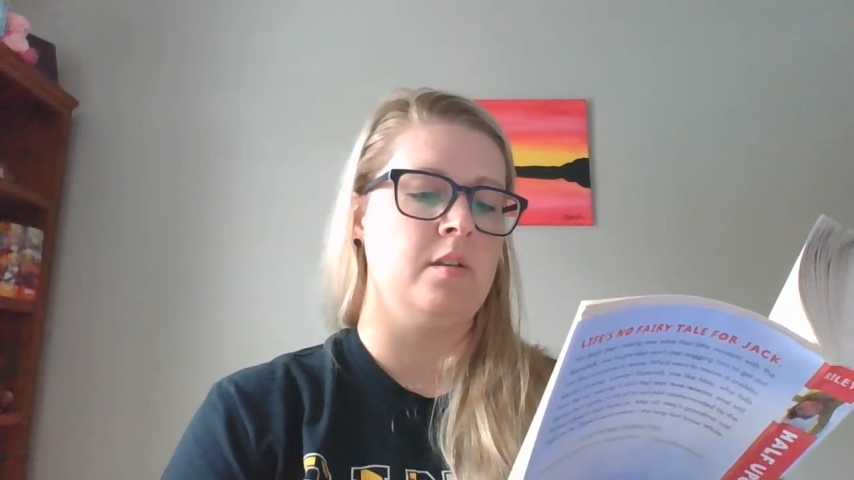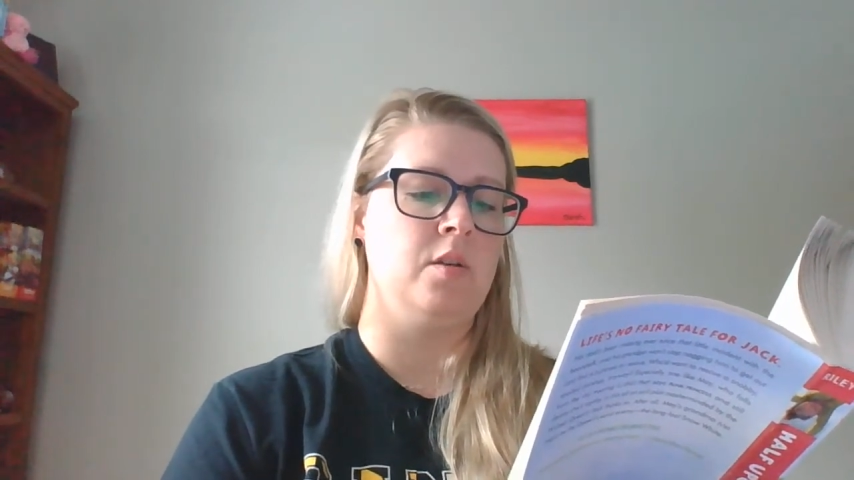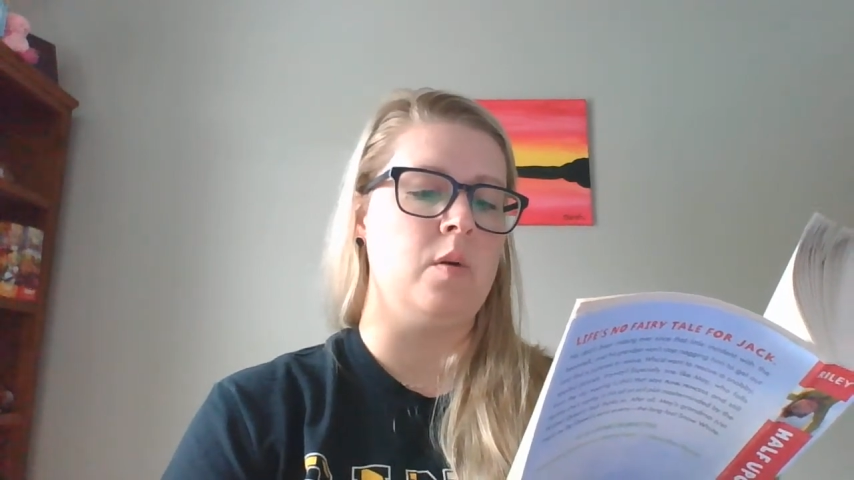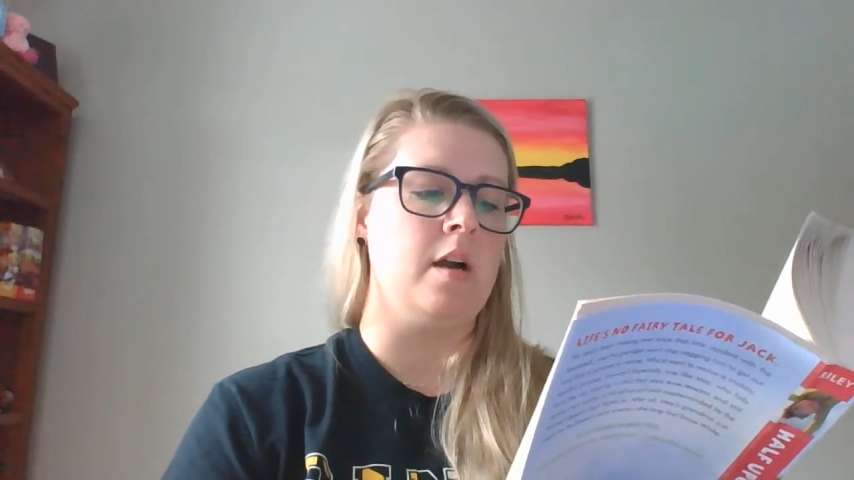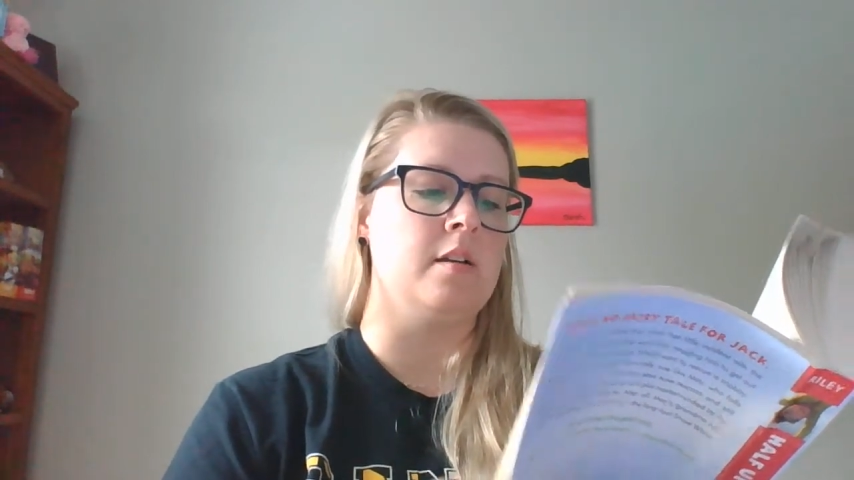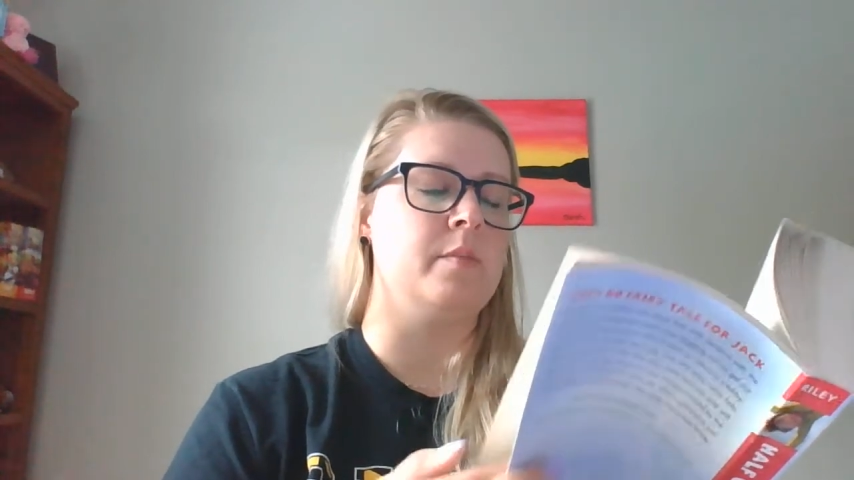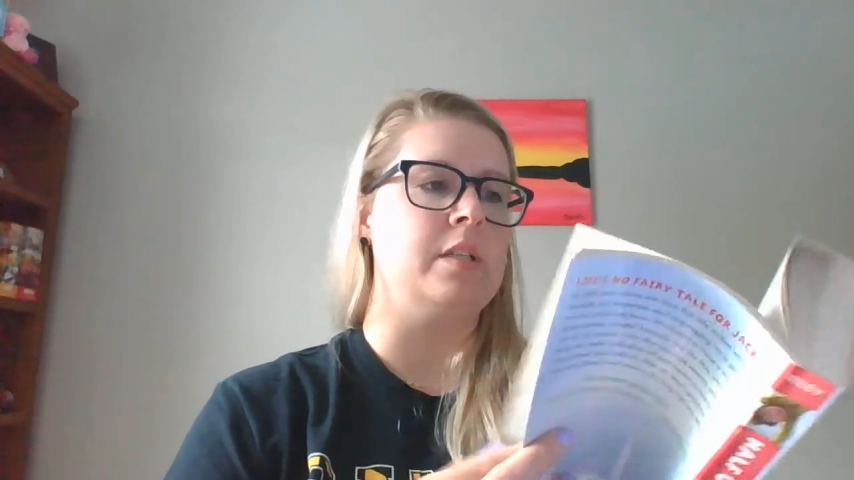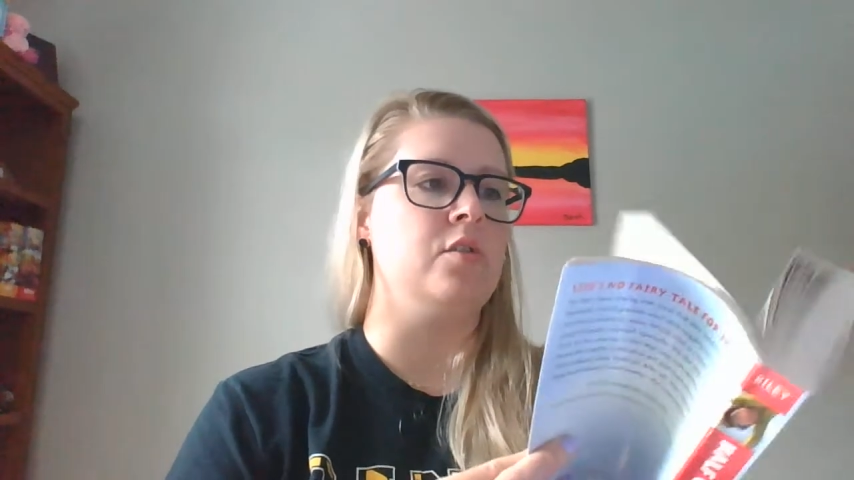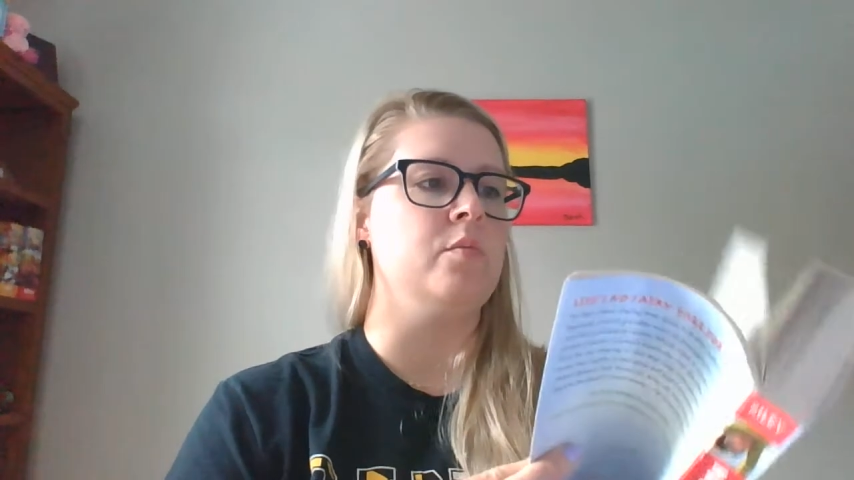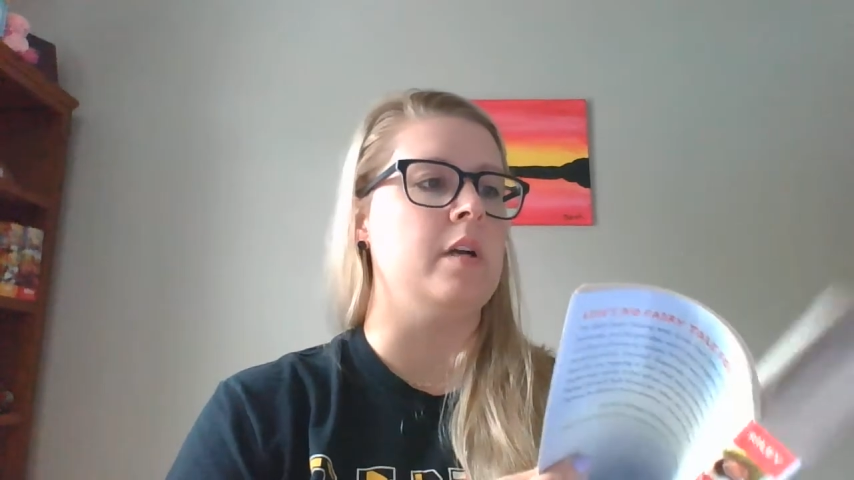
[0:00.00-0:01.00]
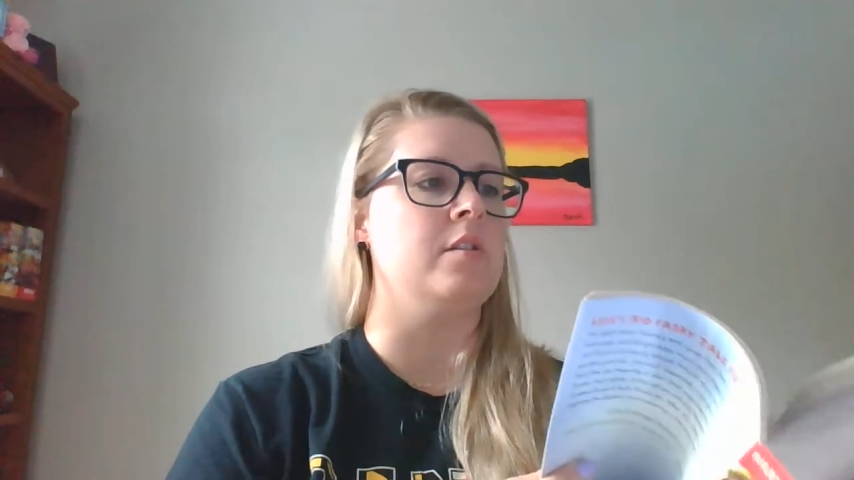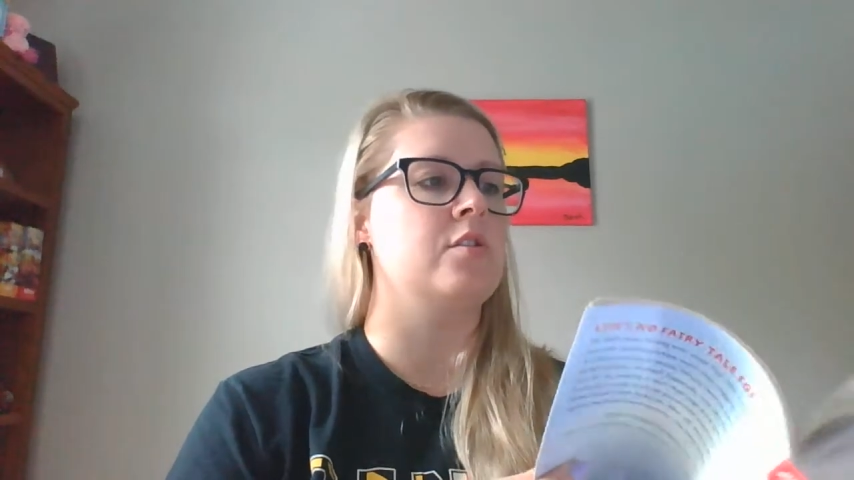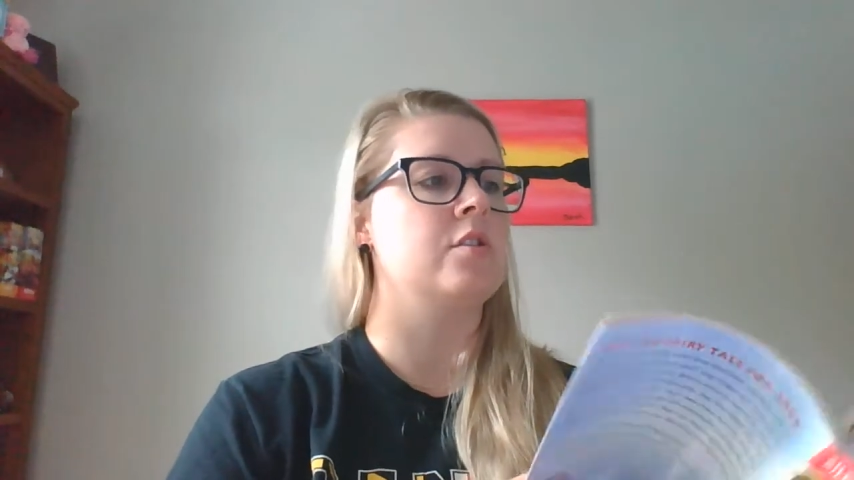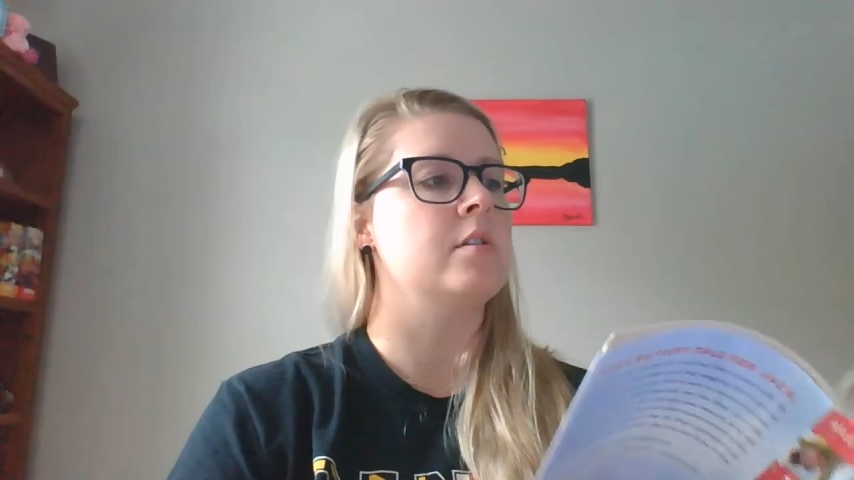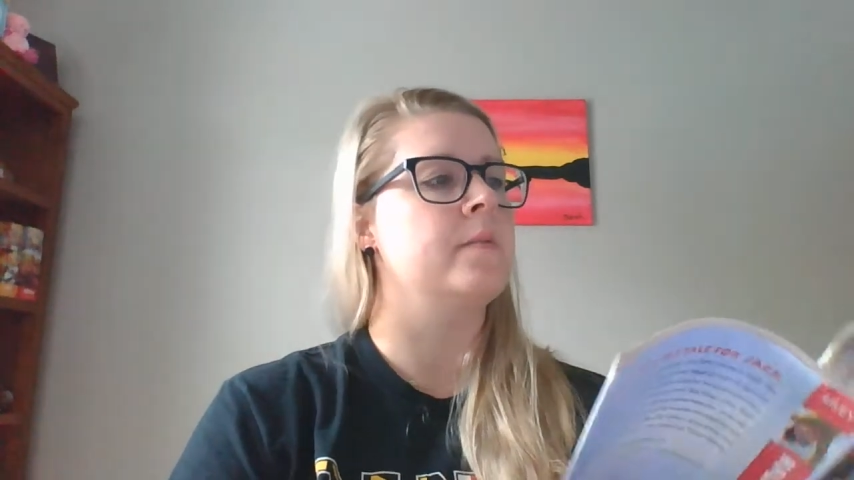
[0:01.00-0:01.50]
You honor me too
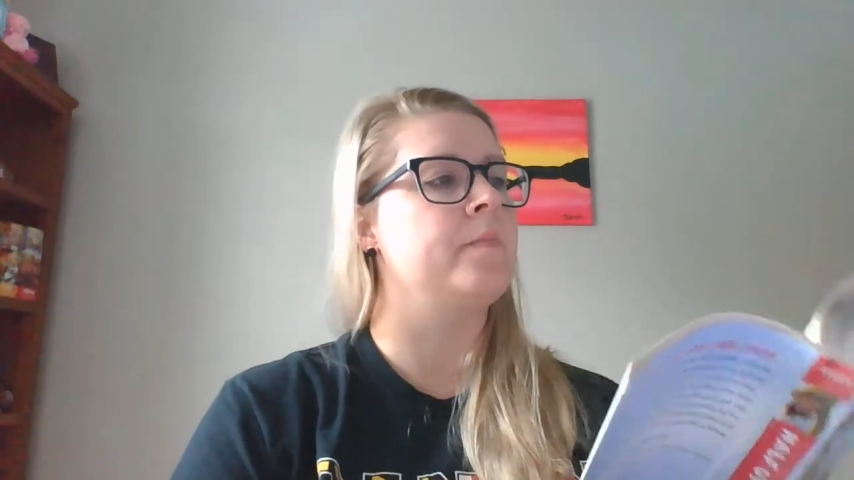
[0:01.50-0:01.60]
much.